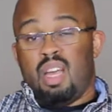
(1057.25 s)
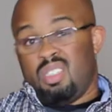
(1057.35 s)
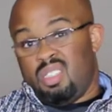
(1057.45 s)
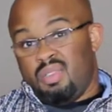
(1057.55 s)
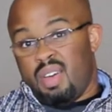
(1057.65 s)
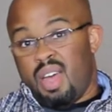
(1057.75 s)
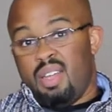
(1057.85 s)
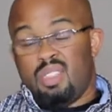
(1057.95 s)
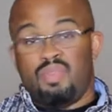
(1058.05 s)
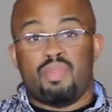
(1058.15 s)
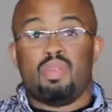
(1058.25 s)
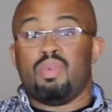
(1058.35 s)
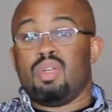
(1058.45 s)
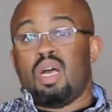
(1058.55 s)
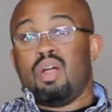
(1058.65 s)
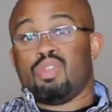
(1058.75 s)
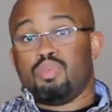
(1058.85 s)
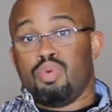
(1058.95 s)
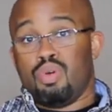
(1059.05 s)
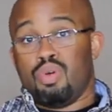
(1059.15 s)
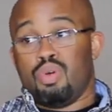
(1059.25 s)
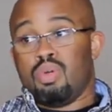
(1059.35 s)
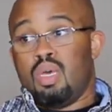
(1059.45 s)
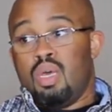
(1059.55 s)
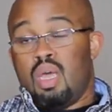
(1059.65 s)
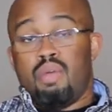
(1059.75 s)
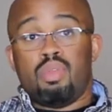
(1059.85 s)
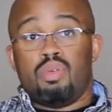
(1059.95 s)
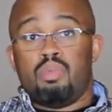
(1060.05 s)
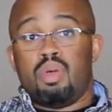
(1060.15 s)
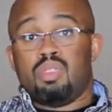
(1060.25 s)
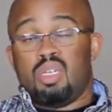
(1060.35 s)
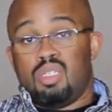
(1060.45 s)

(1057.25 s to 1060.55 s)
I just divide it. It's $51 per every 3 months.